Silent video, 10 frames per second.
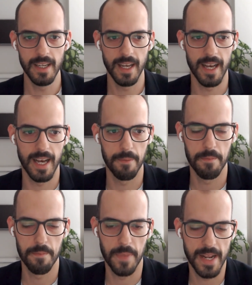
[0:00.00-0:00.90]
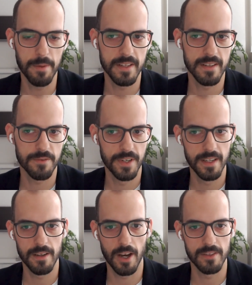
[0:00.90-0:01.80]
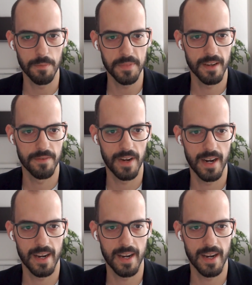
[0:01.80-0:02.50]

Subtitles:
But Amazon is really adopting a very